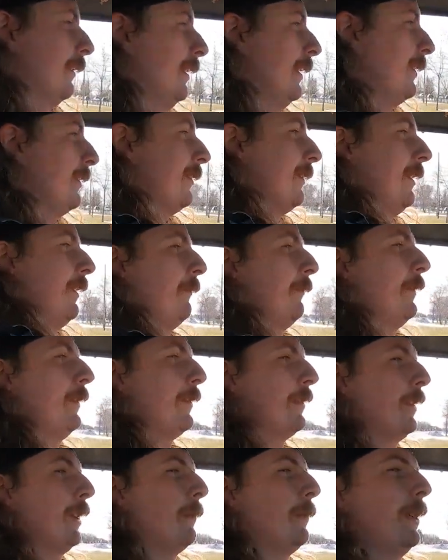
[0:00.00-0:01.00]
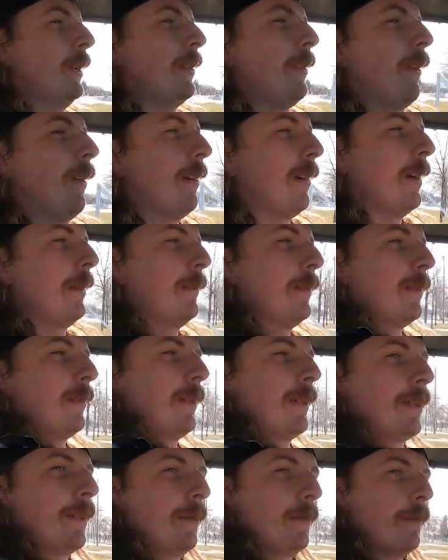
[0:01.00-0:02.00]
this, it feels like a big car, eh, when you're
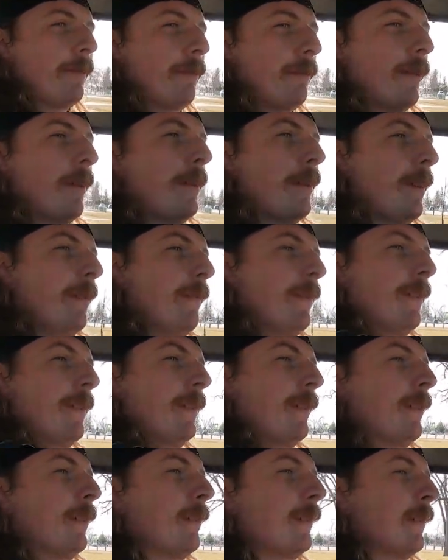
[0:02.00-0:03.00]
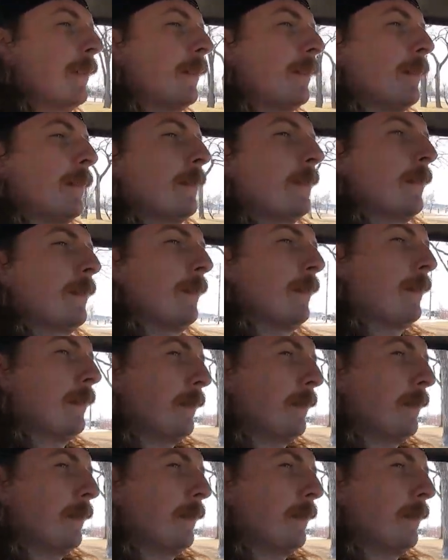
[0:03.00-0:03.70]
looking out the front and everything. Well, I